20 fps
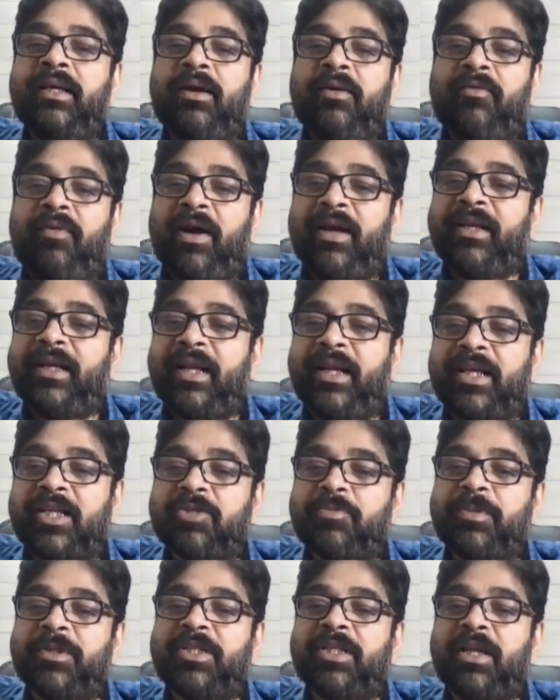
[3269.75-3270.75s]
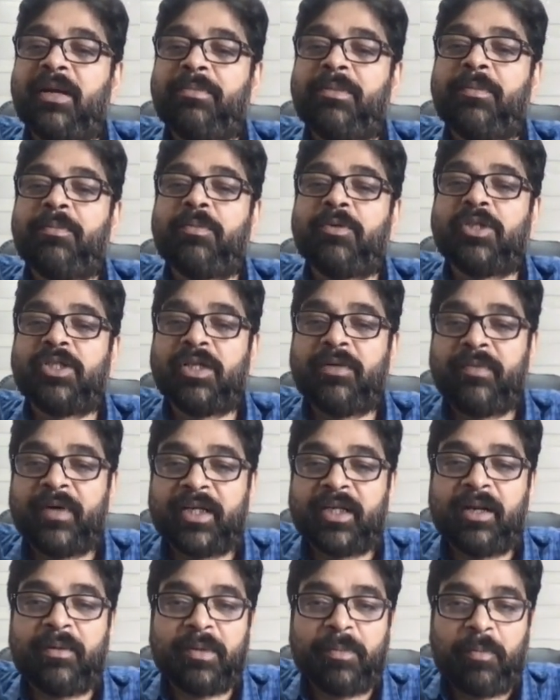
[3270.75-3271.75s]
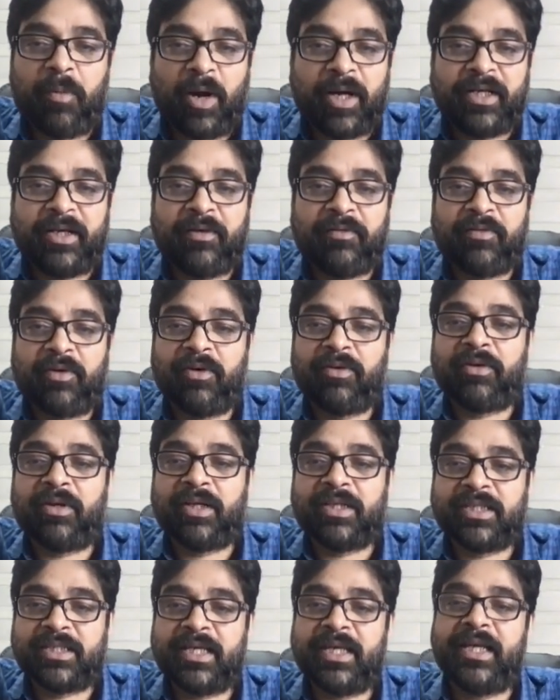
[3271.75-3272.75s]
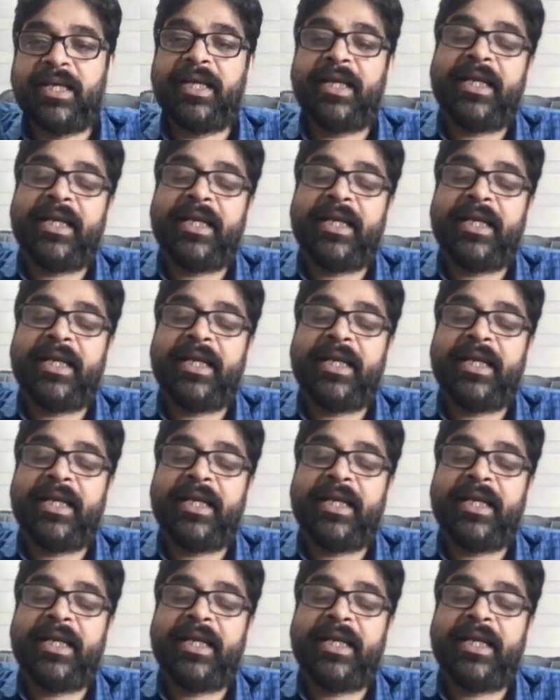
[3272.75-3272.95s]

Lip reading: find an expression of the position vector of the point of concurrency